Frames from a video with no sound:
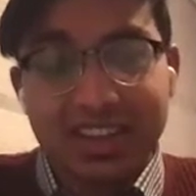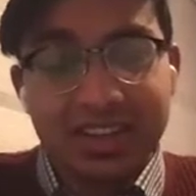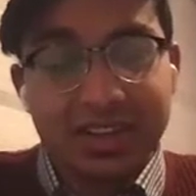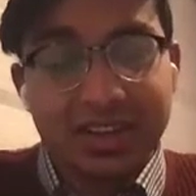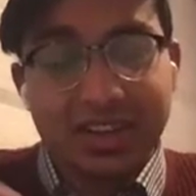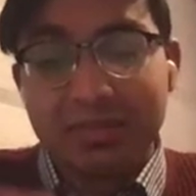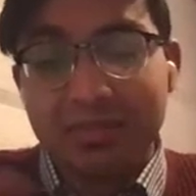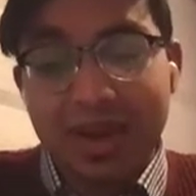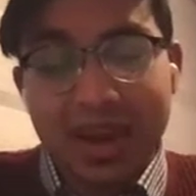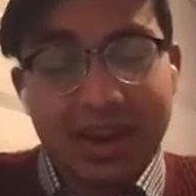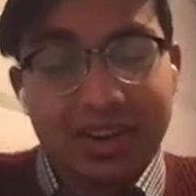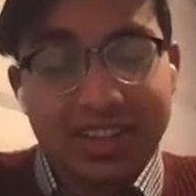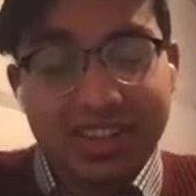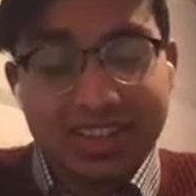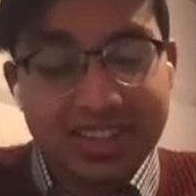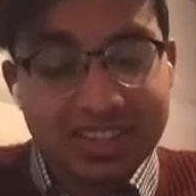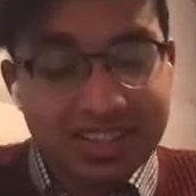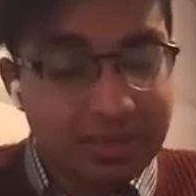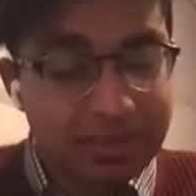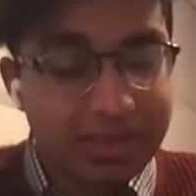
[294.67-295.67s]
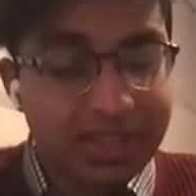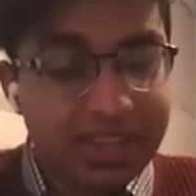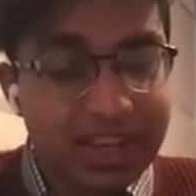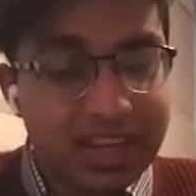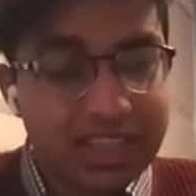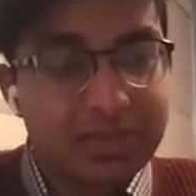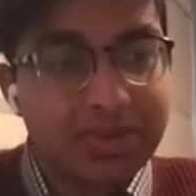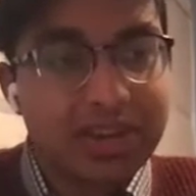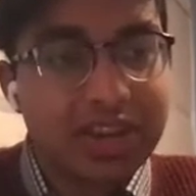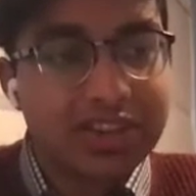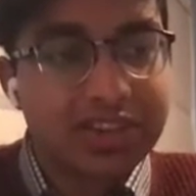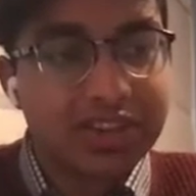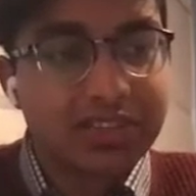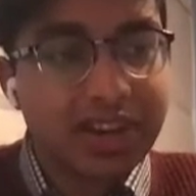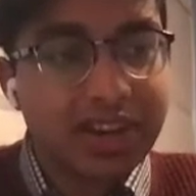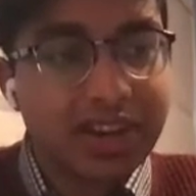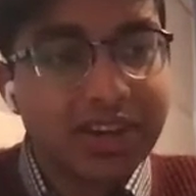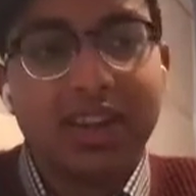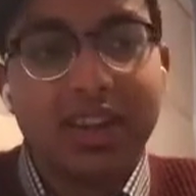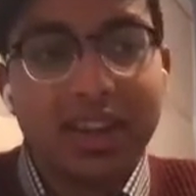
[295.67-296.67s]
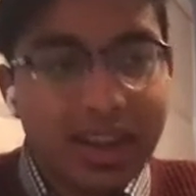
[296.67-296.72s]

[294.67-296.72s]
compound into something exponential, right?